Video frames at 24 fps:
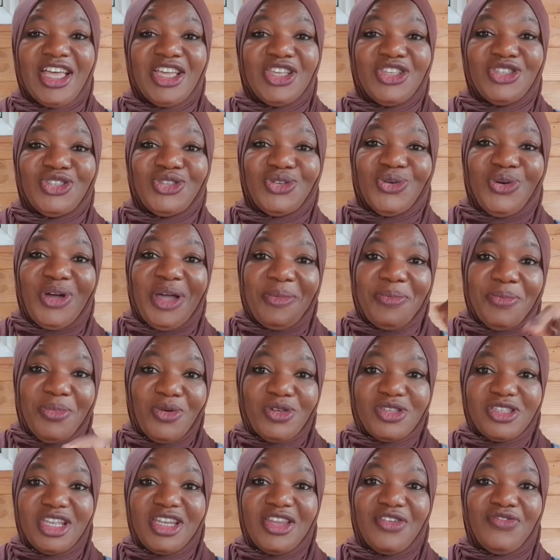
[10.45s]
So I
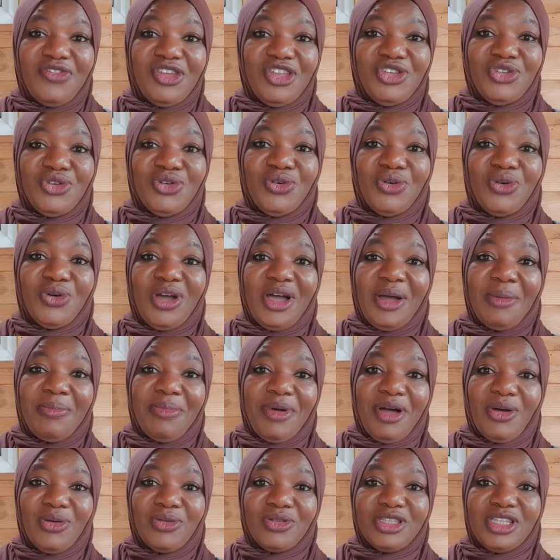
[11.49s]
posted a video
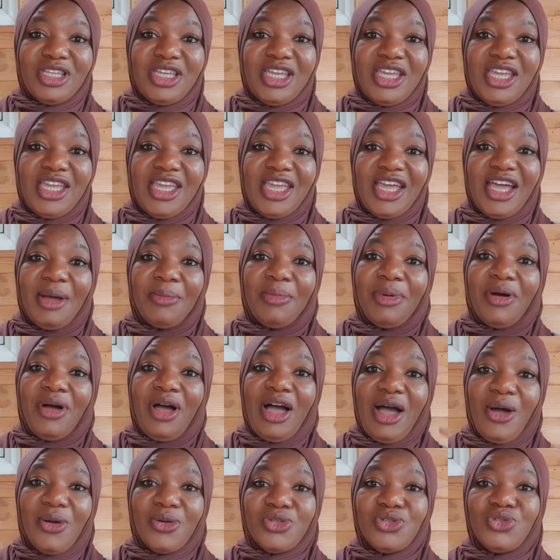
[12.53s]
about the about
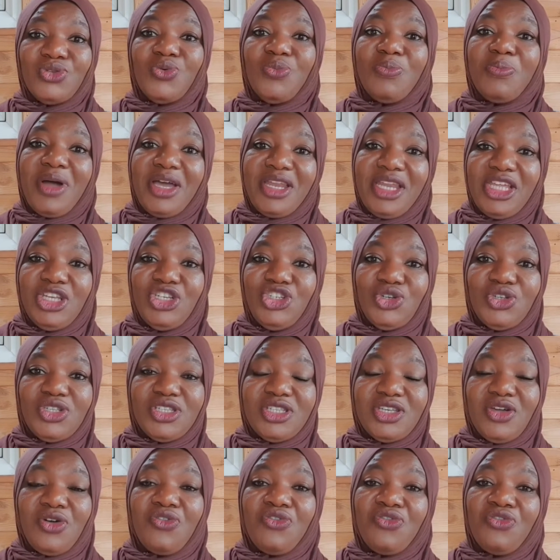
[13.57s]
how to manage
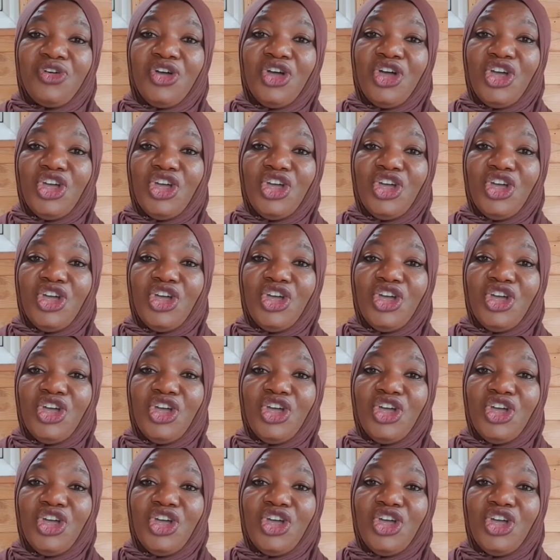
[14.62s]
yourself